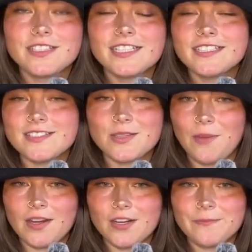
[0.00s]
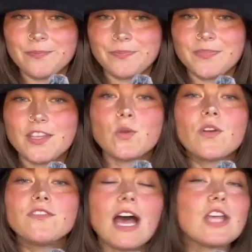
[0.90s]
It doesn't matter.
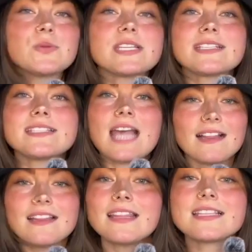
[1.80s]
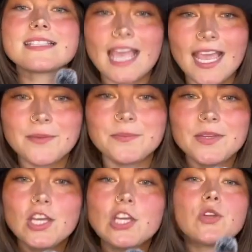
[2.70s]
Your value is exactly the same.
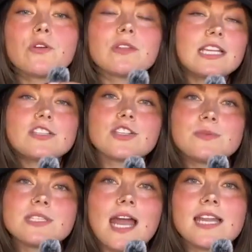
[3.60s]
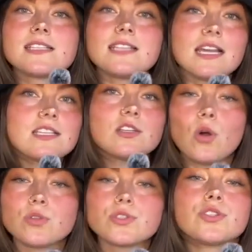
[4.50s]
Your relationship status doesn't
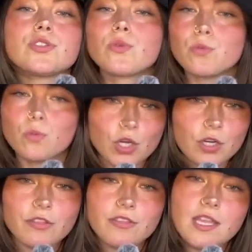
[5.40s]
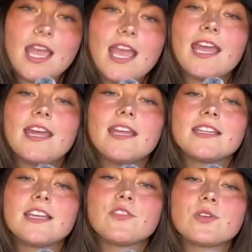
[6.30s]
alter your worth.
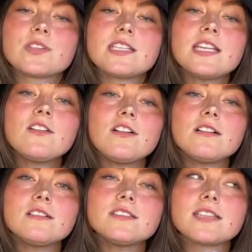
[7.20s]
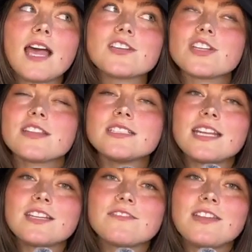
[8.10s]
And if you're single / in the
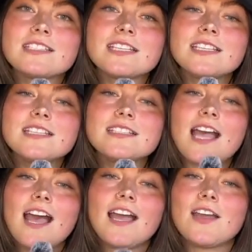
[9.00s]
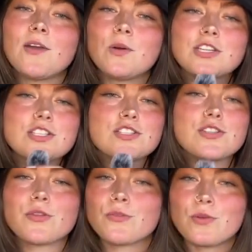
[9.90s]
dating phases, I want to
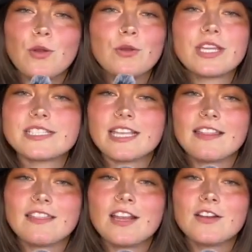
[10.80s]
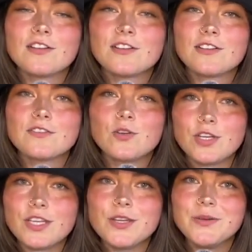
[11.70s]
just throw this in there
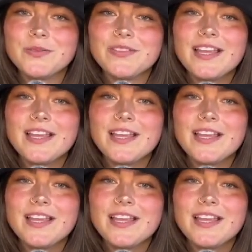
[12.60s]
for you.